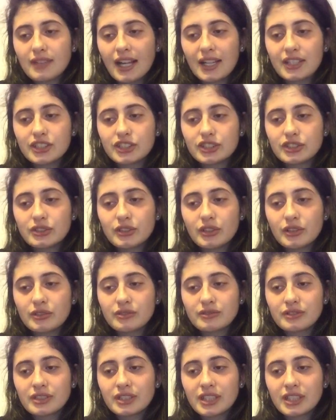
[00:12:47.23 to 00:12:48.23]
I just
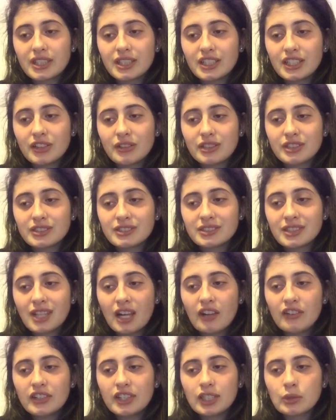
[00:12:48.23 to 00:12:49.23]
don't really, there's
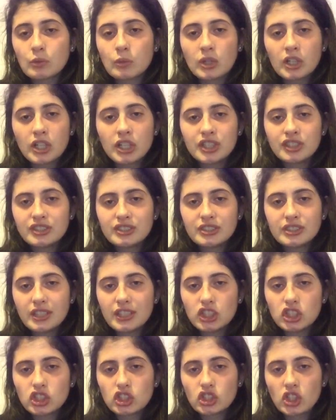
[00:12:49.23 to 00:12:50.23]
not really words
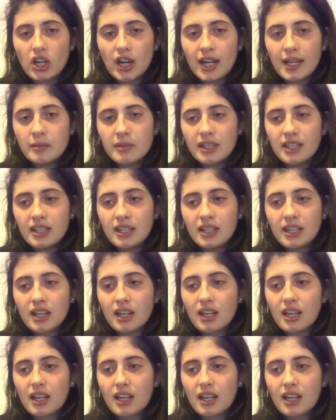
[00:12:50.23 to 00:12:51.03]
to describe it.